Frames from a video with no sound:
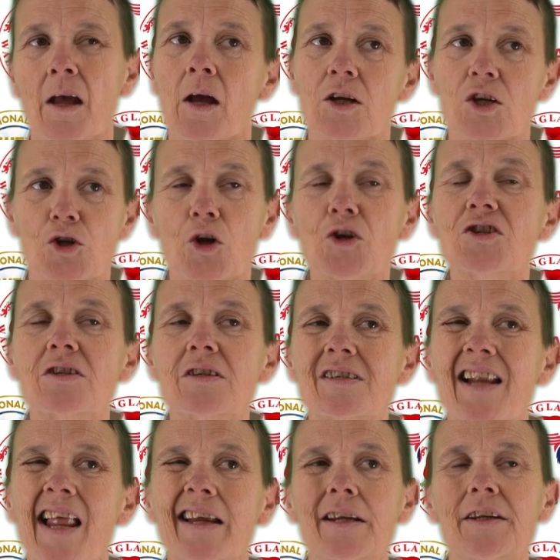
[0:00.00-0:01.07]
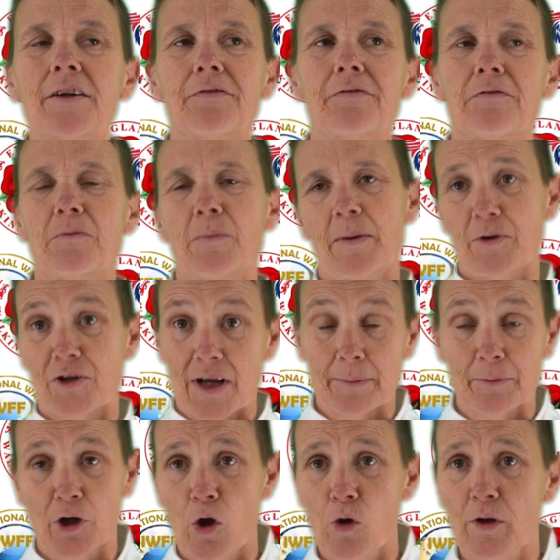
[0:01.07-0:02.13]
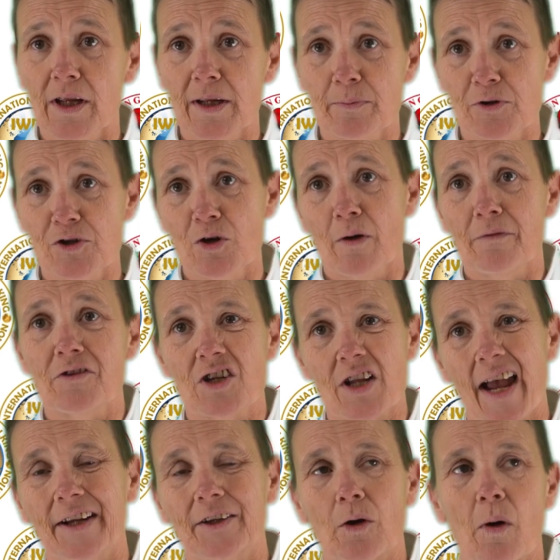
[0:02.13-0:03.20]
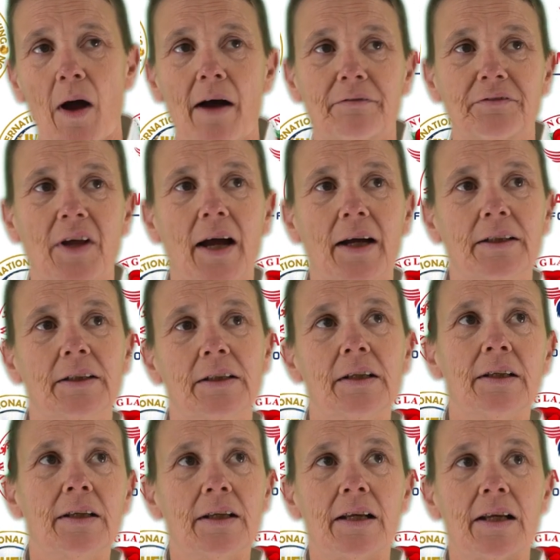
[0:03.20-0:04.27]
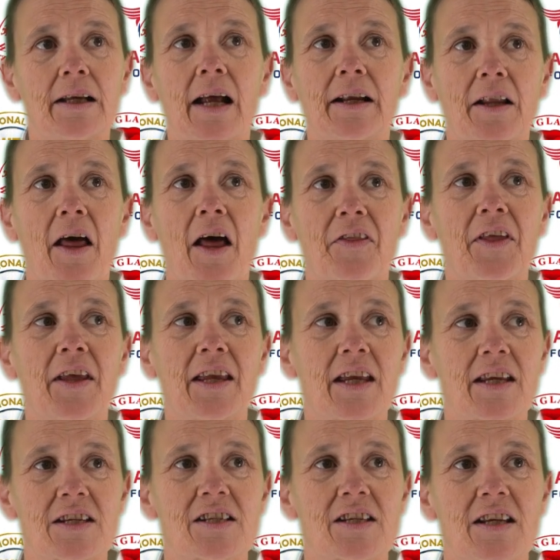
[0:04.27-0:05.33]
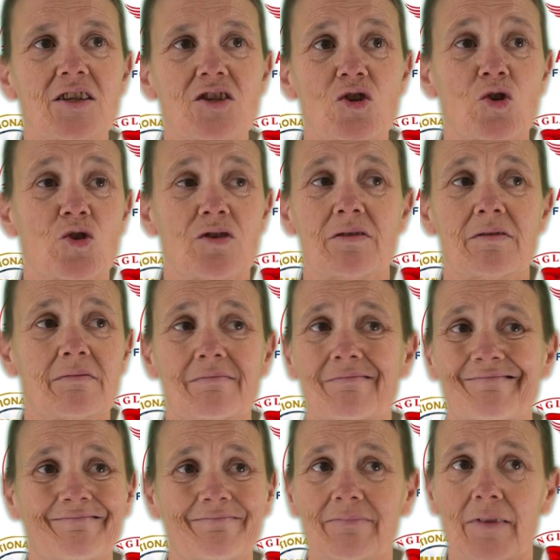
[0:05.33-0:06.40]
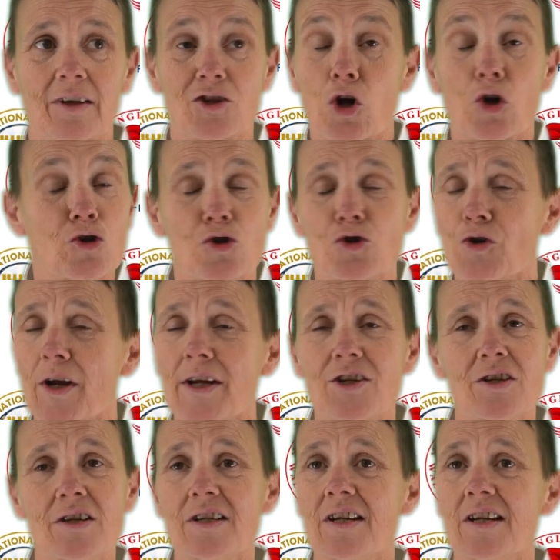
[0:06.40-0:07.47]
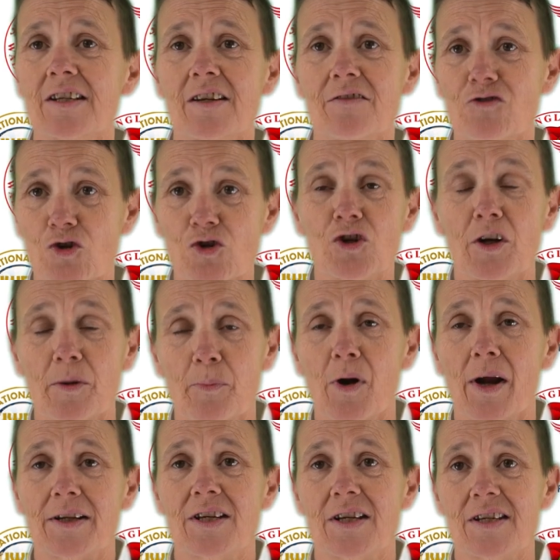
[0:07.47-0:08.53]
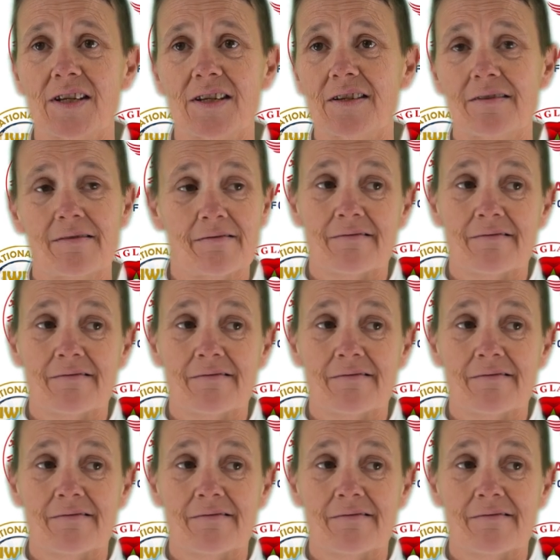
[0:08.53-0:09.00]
It's slightly different for me because I'm the goalkeeper, so obviously I don't have that. And I think it's concentration, isn't it? You've just got to practice.